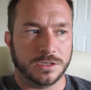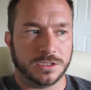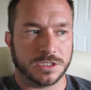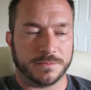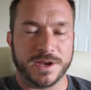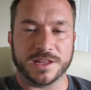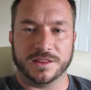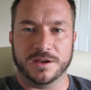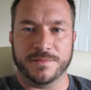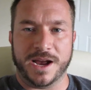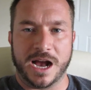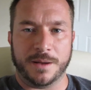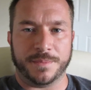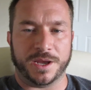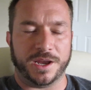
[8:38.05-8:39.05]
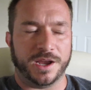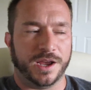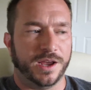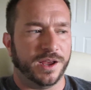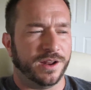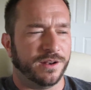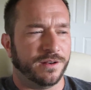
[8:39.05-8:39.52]
to make them happy,
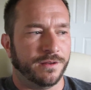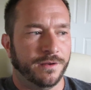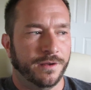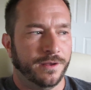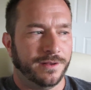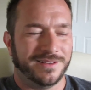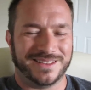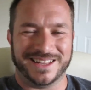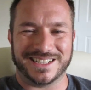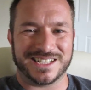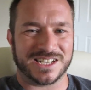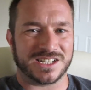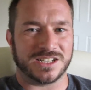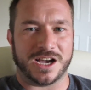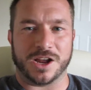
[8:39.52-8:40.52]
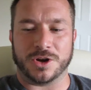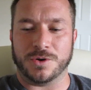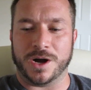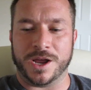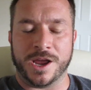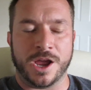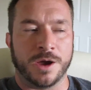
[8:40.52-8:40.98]
and that's just not who
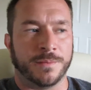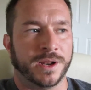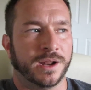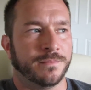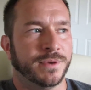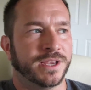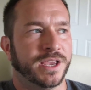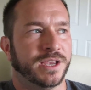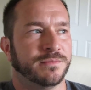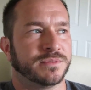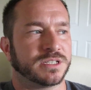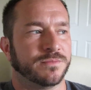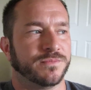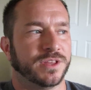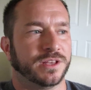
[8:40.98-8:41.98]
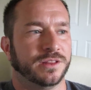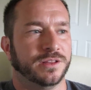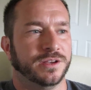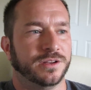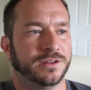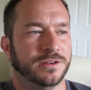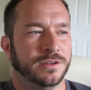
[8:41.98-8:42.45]
I am, and I became something
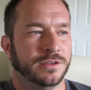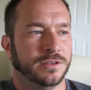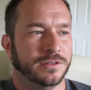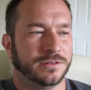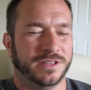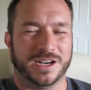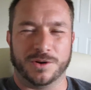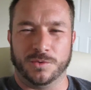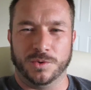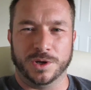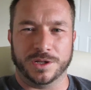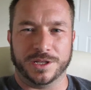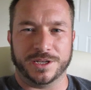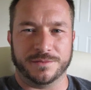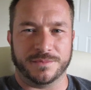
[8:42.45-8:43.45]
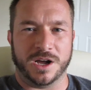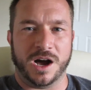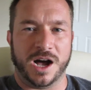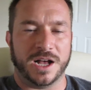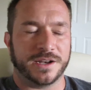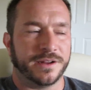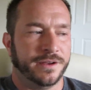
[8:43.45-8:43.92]
that I really am
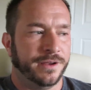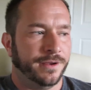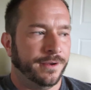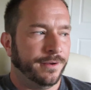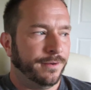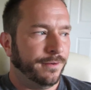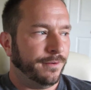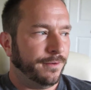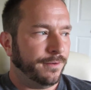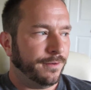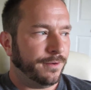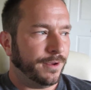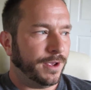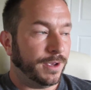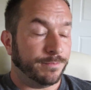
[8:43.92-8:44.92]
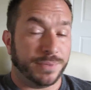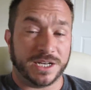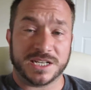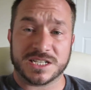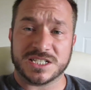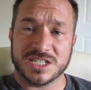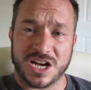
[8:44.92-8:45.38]
not. But
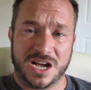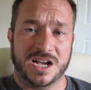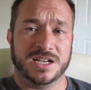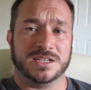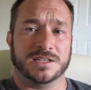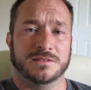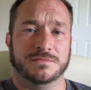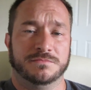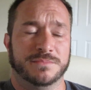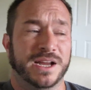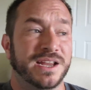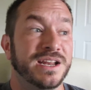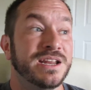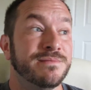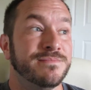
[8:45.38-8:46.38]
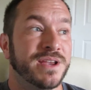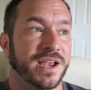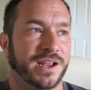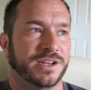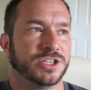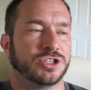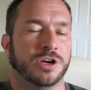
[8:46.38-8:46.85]
it's not, by any
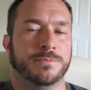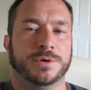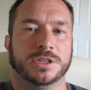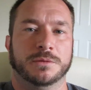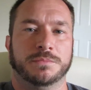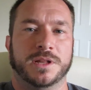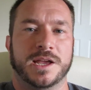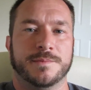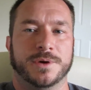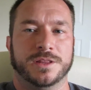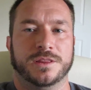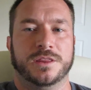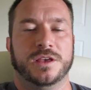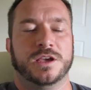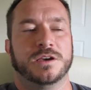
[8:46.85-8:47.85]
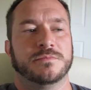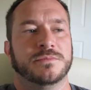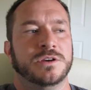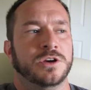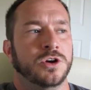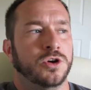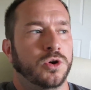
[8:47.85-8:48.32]
means, do I put the blame on
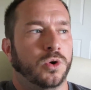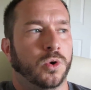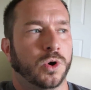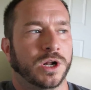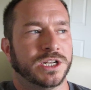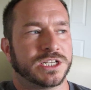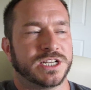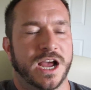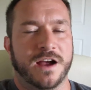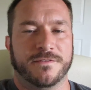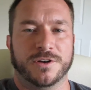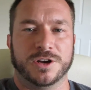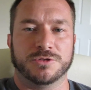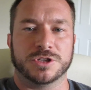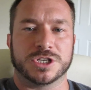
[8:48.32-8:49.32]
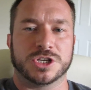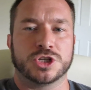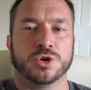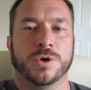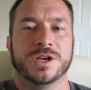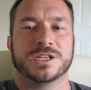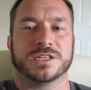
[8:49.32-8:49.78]
them or on Stafford. It was a
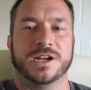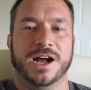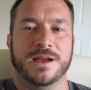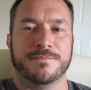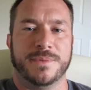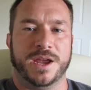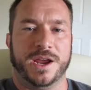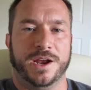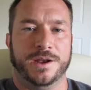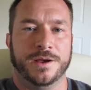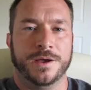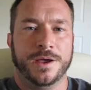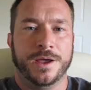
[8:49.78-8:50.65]
choice that I made,